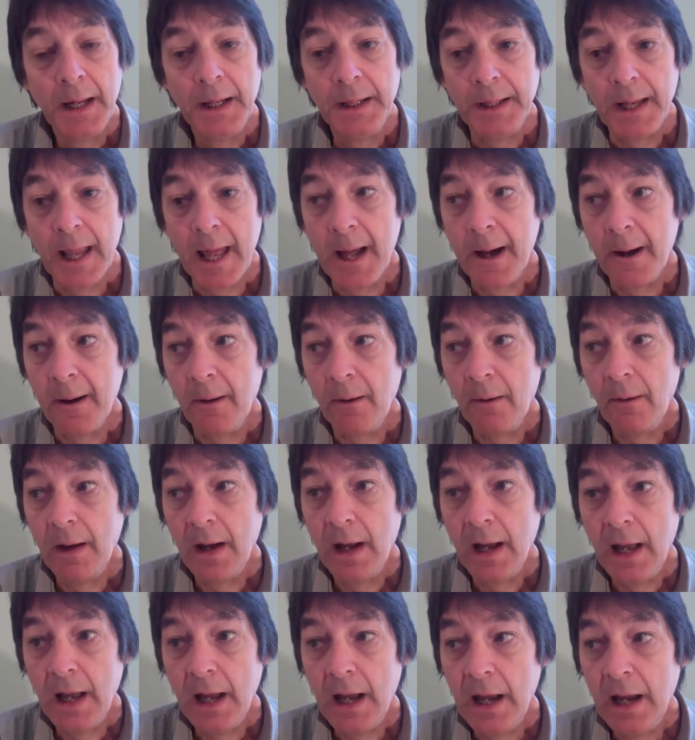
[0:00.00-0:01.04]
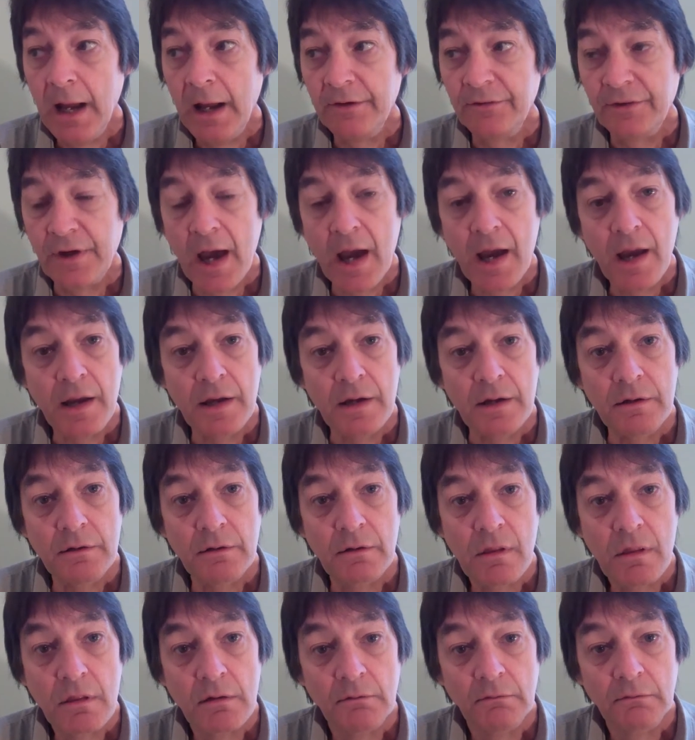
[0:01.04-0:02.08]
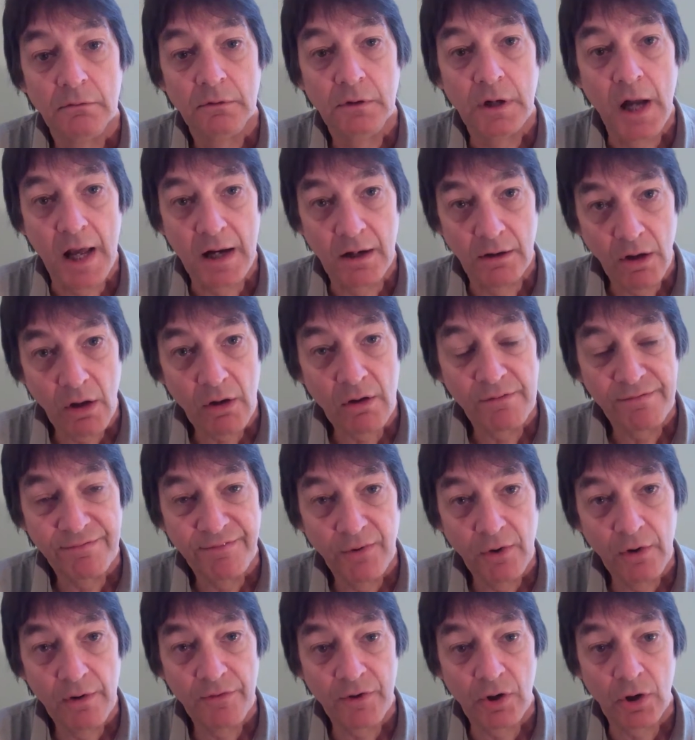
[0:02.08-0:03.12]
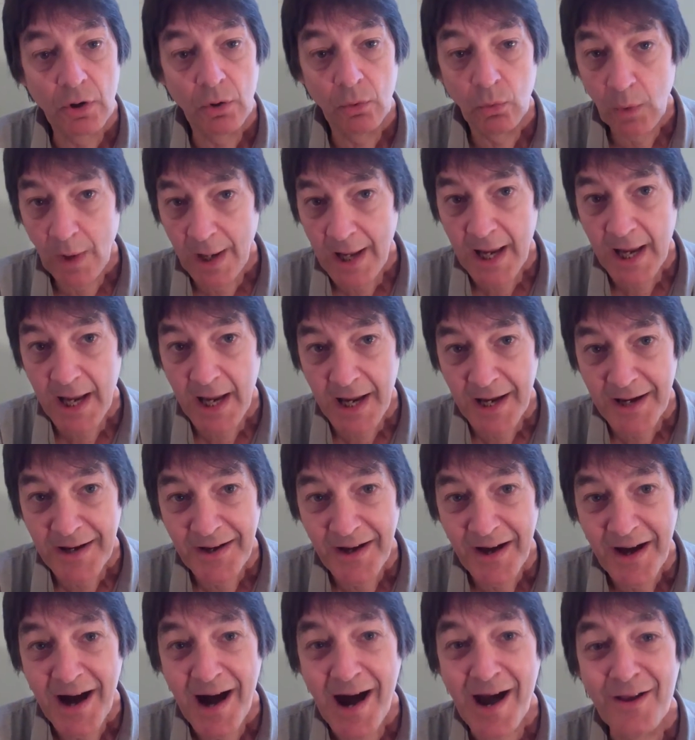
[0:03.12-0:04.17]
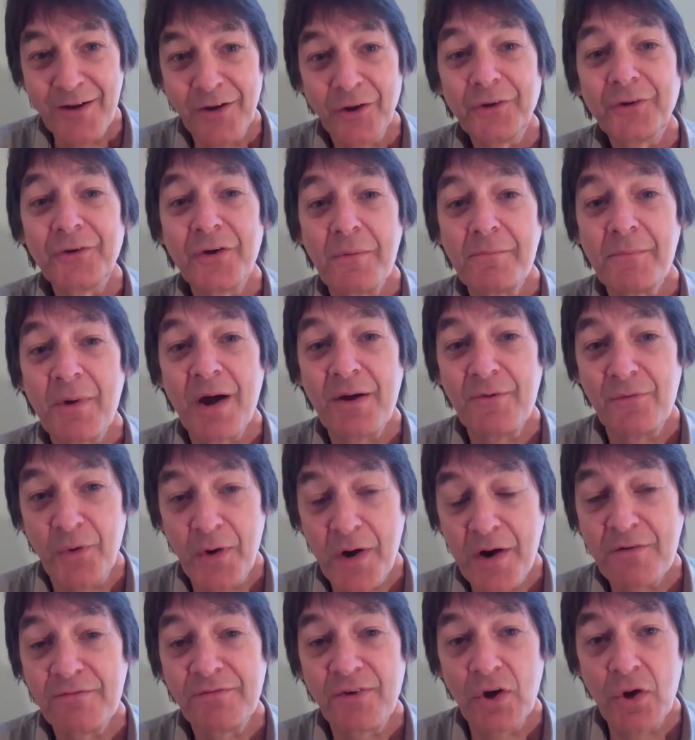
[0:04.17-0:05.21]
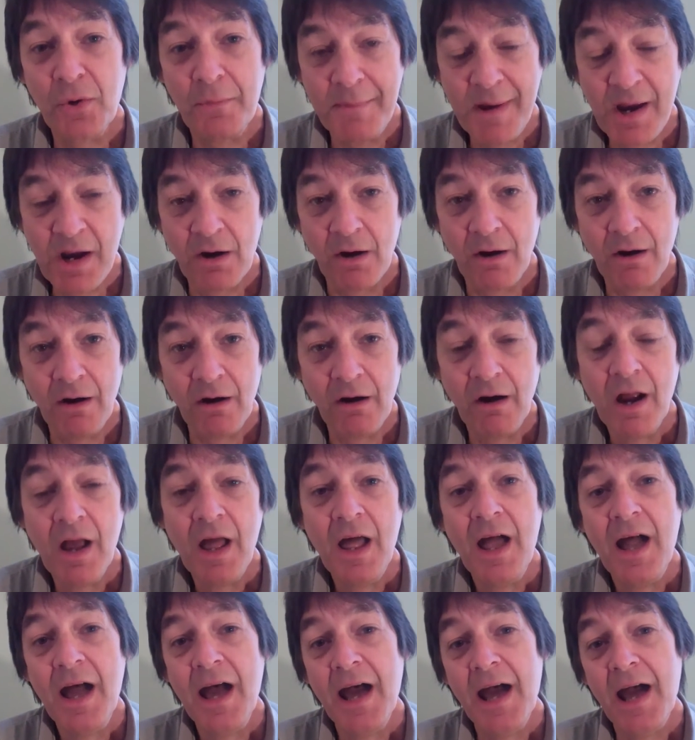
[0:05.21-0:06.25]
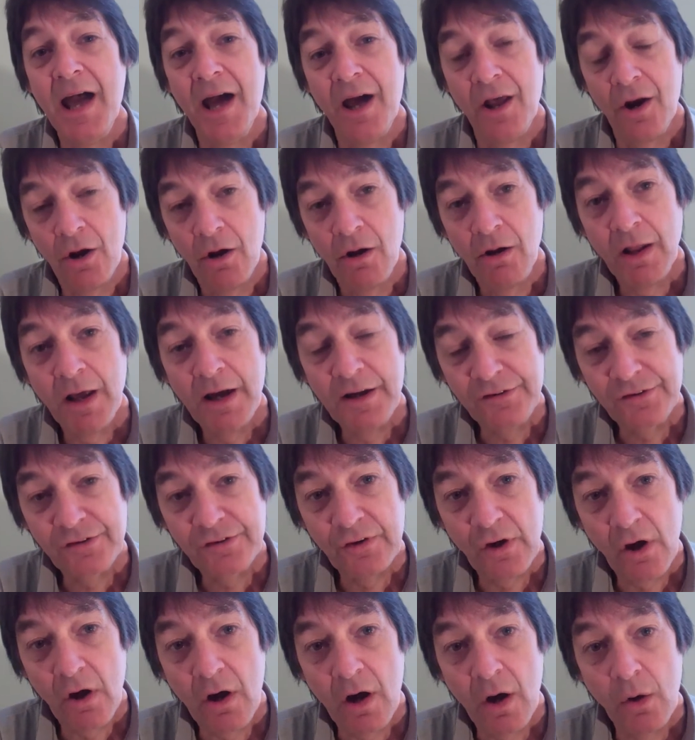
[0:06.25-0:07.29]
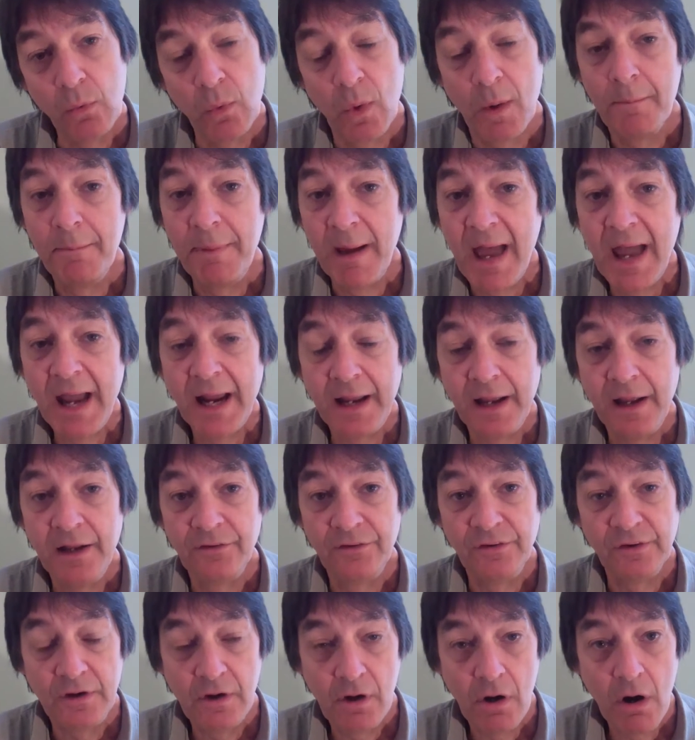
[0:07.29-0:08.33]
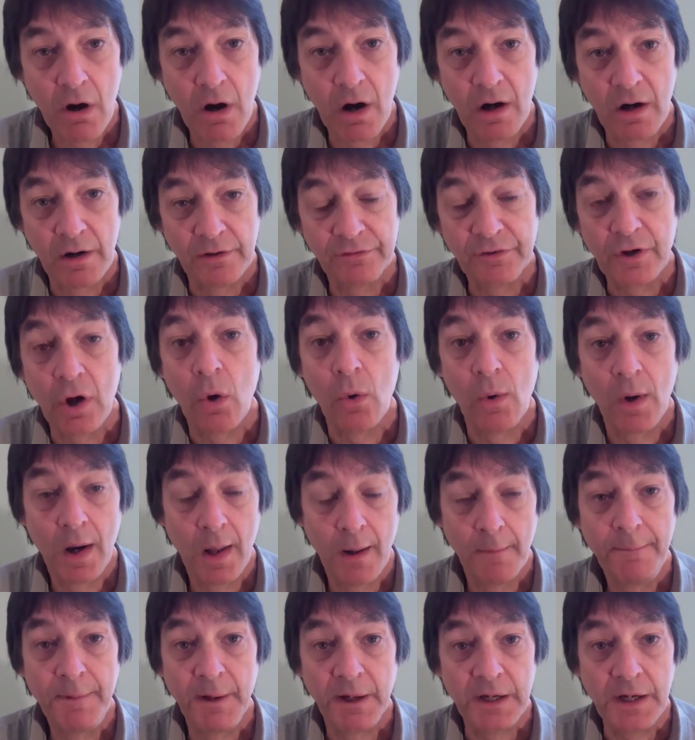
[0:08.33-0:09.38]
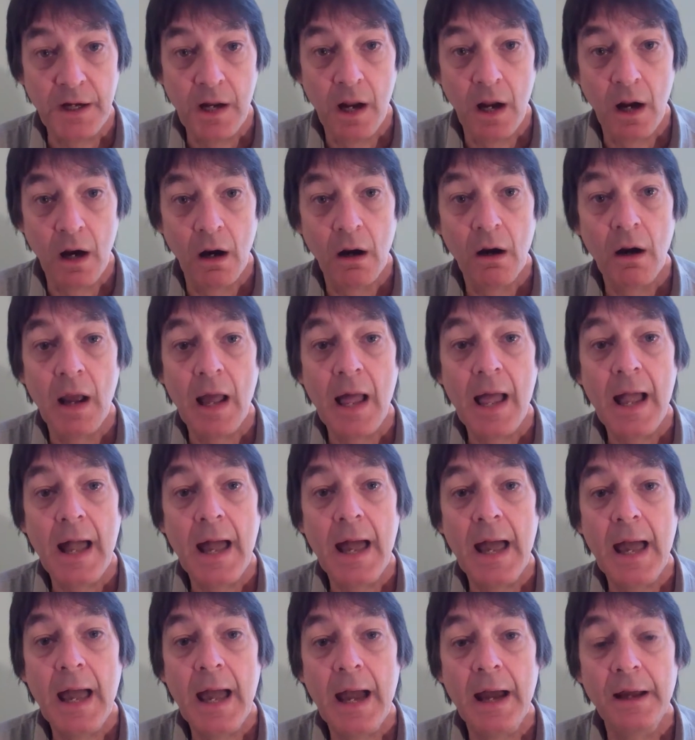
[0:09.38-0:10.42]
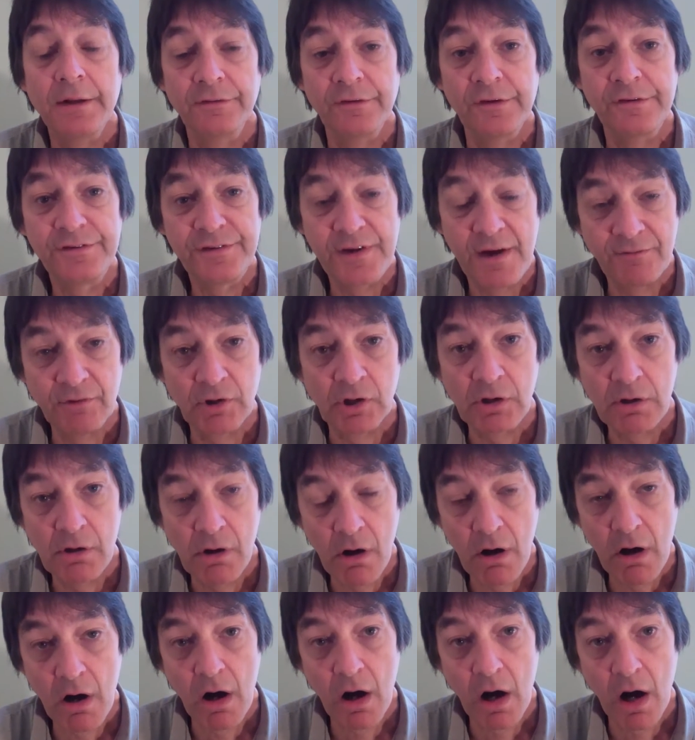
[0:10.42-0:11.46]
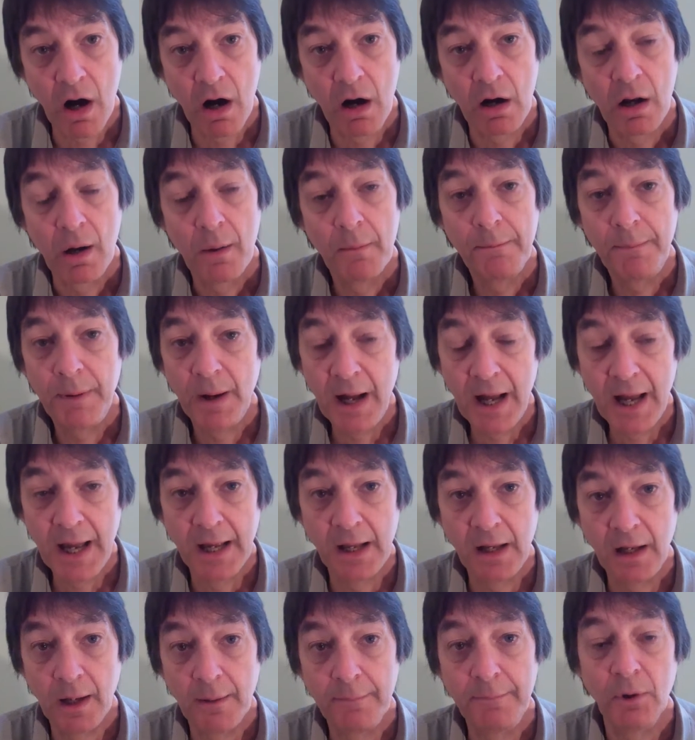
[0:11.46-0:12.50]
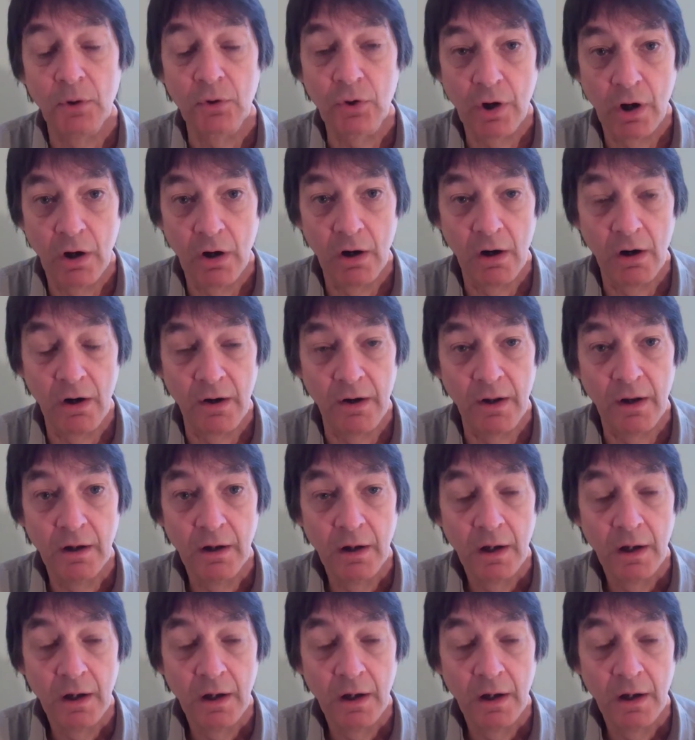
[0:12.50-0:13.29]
Now, as I got a little further away, I looked in my rearview mirror, and all I saw were back ends of cars going up in the air as a 7-car pileup occurred.